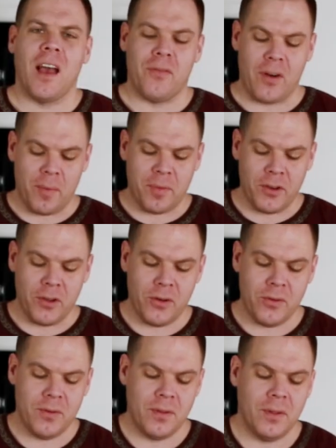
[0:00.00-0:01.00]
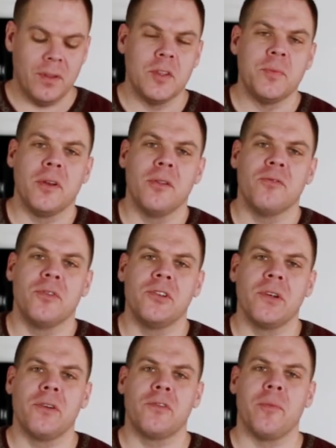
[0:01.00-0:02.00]
I've wrapped the dough. Let's put it in the
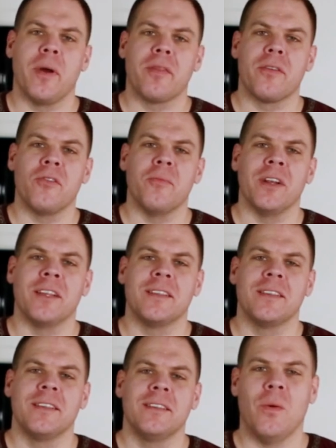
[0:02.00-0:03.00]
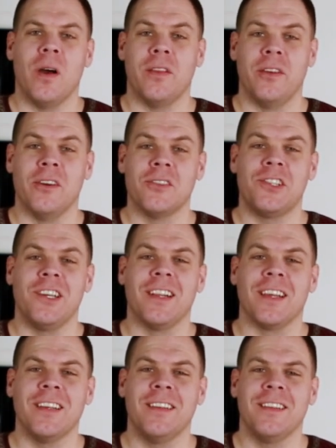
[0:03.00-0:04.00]
refrigerator for about thirty minutes. While the dough is
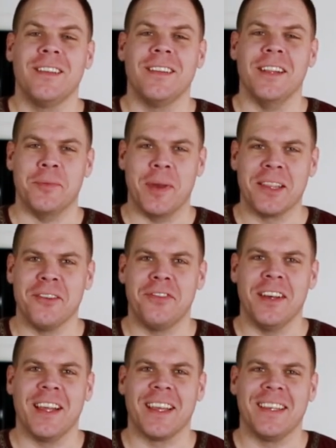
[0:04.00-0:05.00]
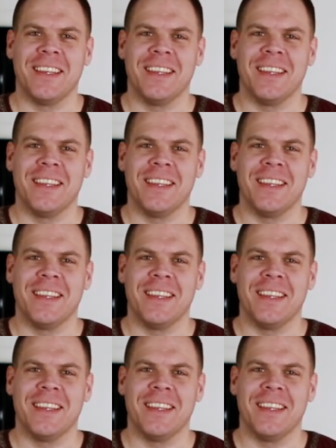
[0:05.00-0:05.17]
chilling, let's make the filling.